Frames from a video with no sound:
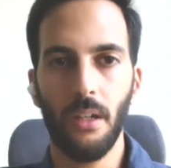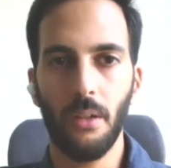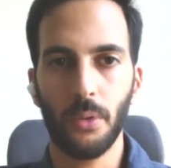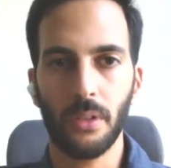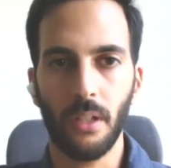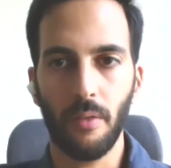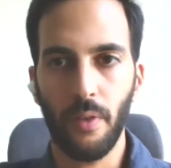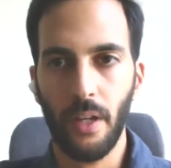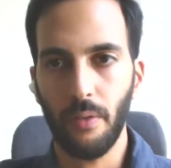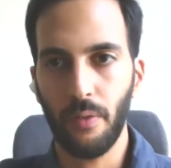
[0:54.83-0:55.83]
It was a
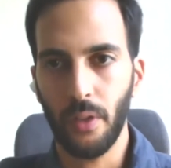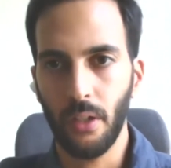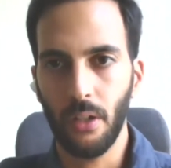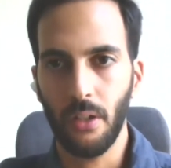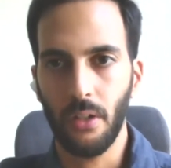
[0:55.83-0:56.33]
5-year